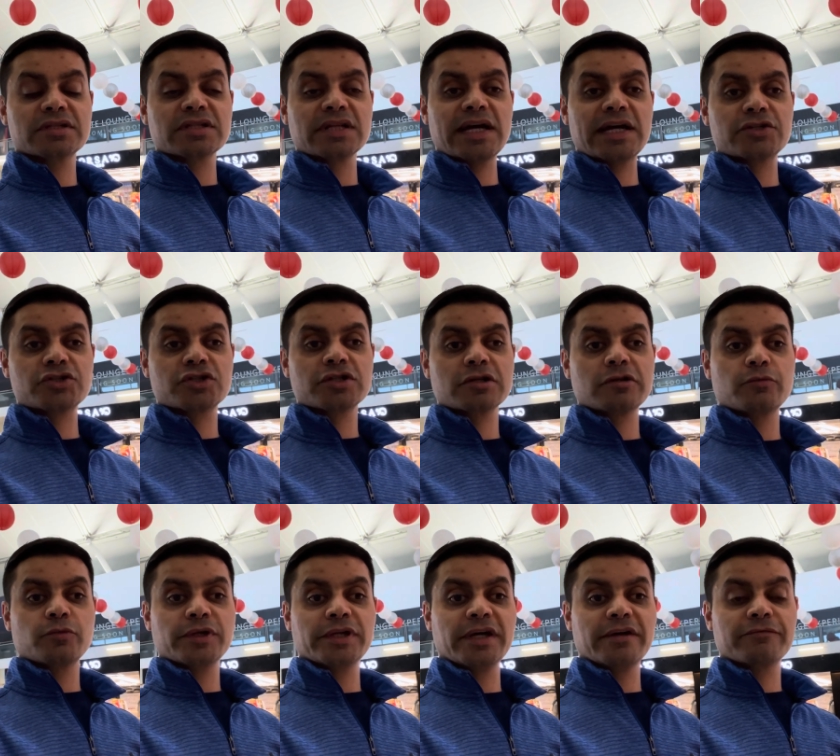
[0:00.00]
last year
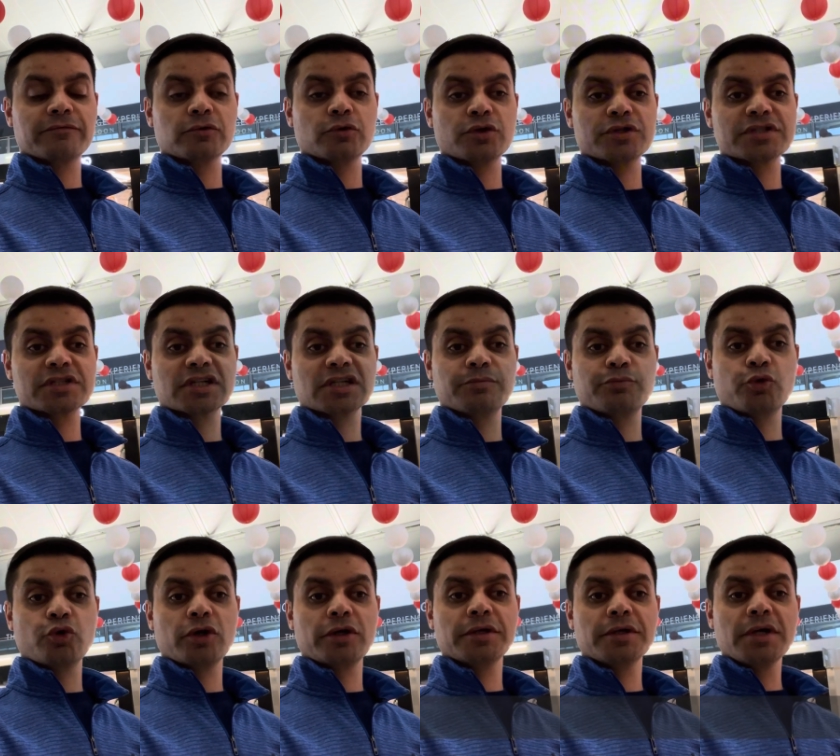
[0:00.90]
when I flew to
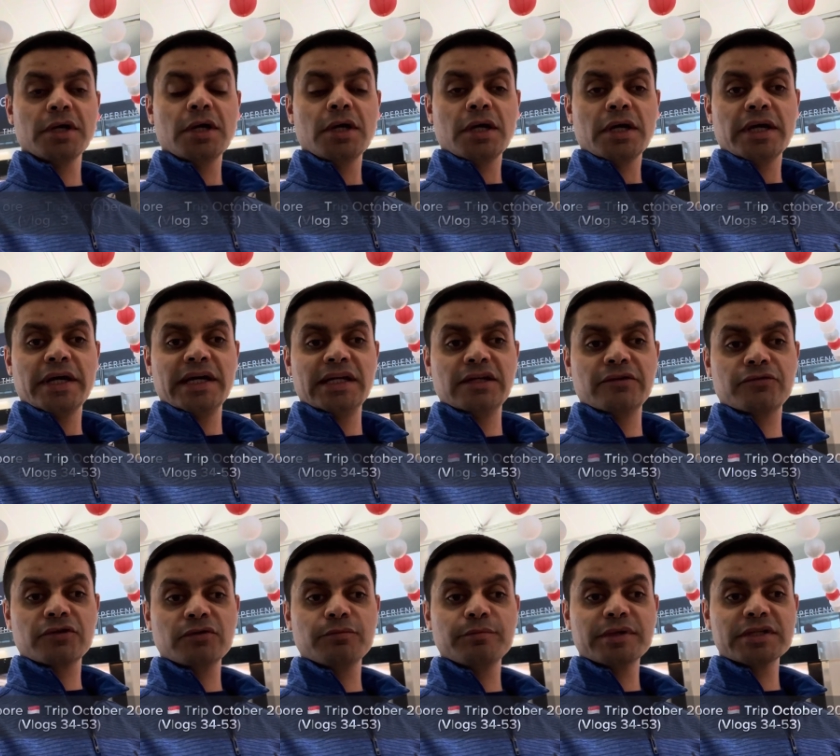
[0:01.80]
Singapore. And
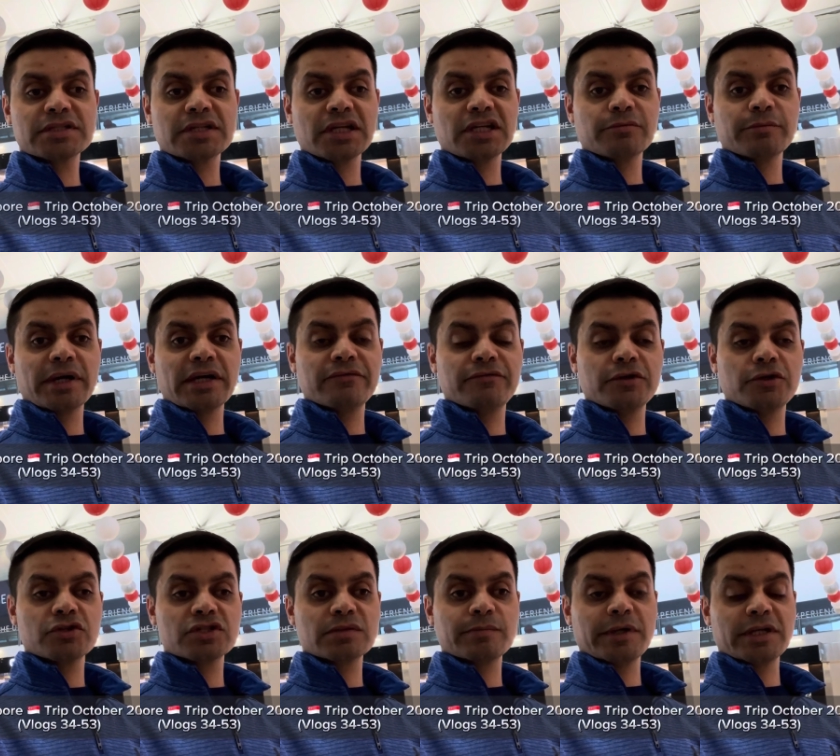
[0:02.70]
if you've missed any of my
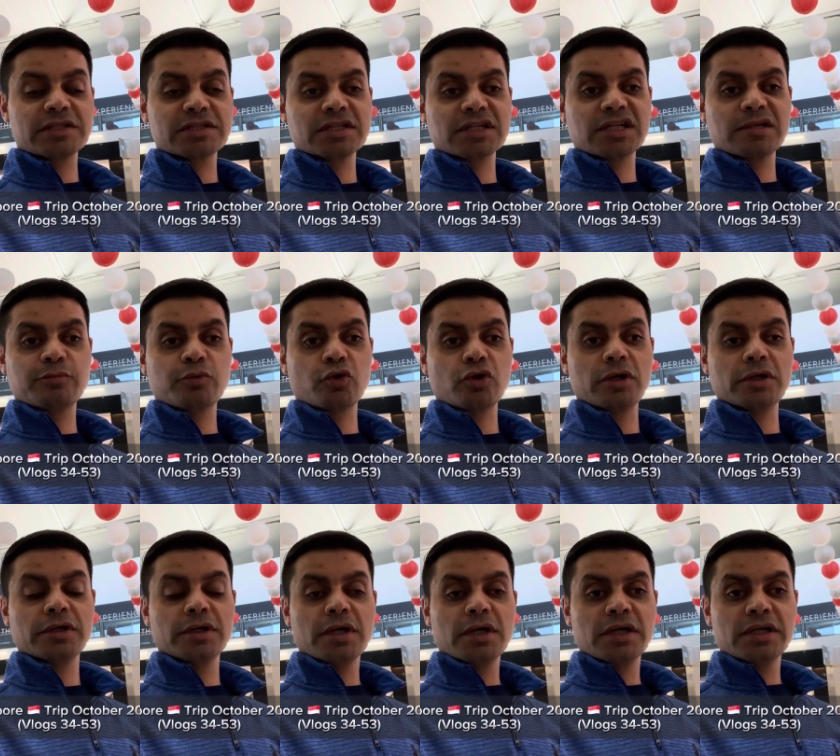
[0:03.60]
videos about Singapore,
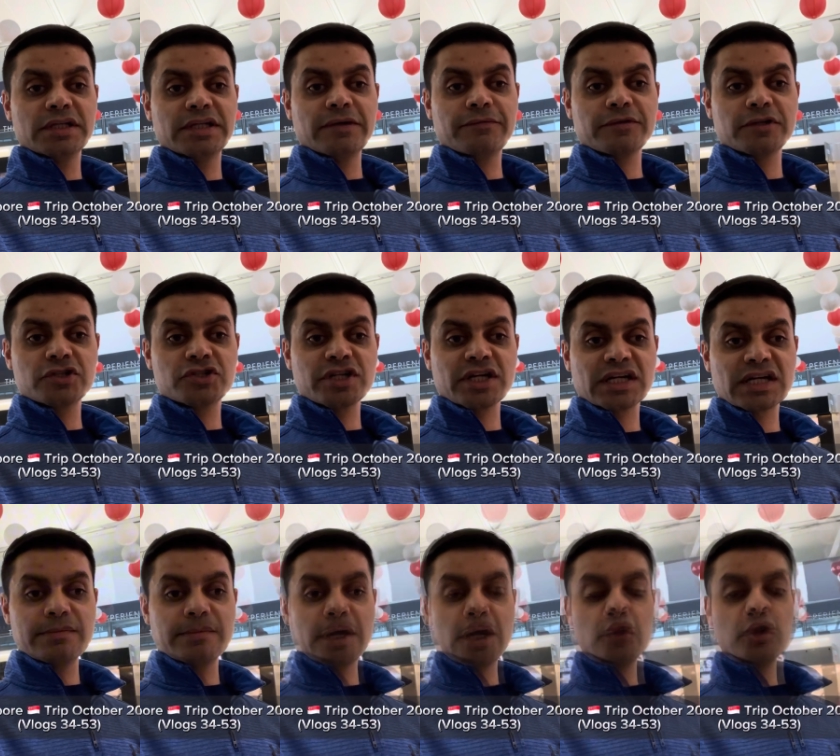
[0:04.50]
definitely check
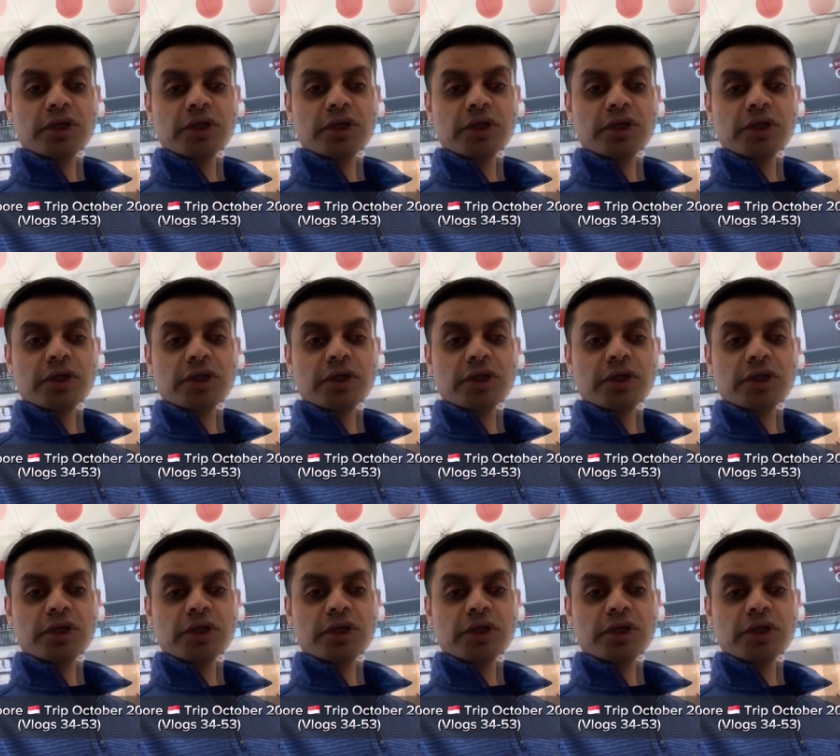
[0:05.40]
them out.